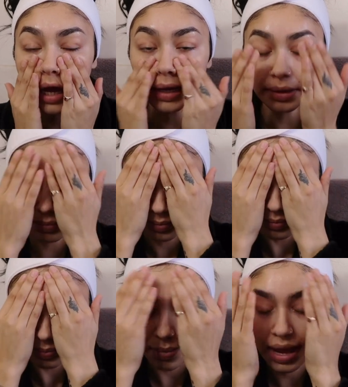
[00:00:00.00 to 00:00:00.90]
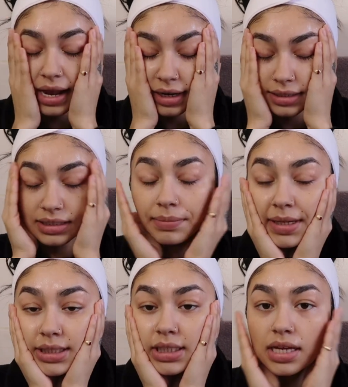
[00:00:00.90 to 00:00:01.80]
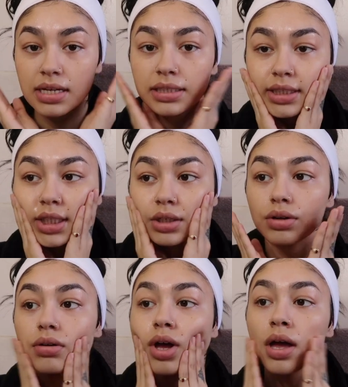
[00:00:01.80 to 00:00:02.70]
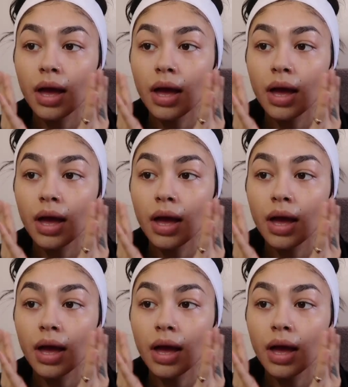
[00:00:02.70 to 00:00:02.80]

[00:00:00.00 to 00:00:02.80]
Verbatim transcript: I pat it into my skin until